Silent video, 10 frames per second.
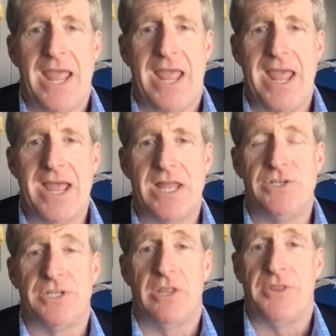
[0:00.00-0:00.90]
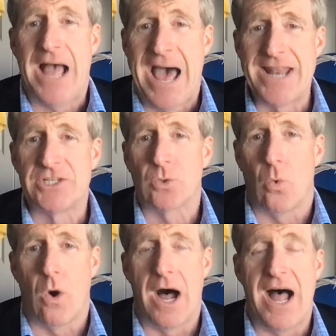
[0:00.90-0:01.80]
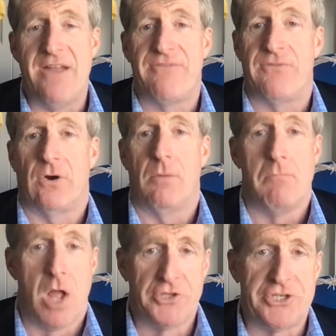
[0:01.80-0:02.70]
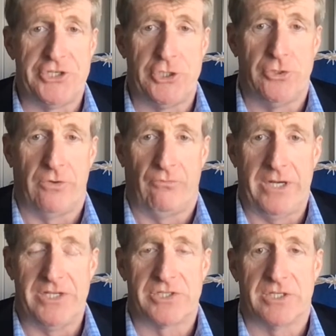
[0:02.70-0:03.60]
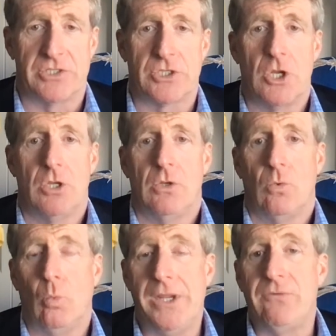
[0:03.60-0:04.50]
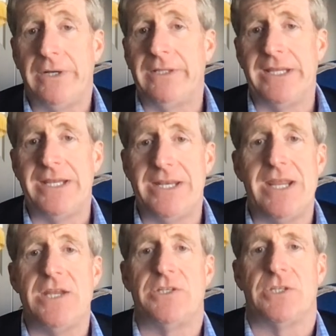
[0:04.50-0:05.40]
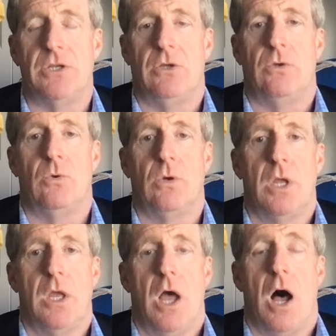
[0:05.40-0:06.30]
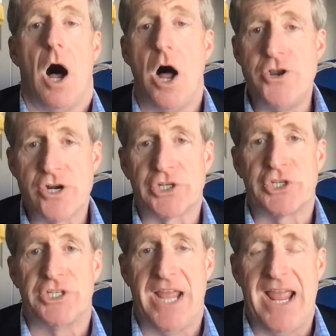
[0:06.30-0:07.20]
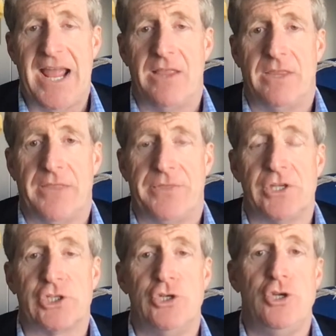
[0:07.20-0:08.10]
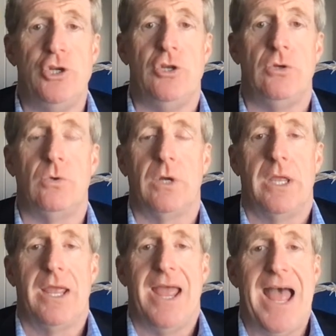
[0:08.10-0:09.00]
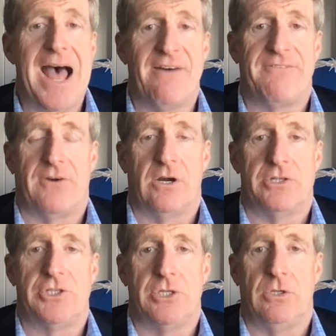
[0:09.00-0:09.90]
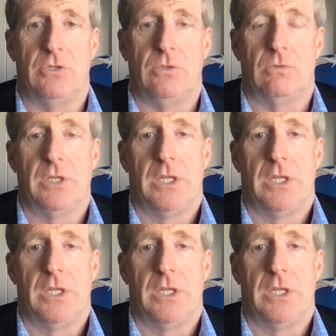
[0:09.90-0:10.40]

And that is why, for a multitude of reasons, we really need to understand that this new effort to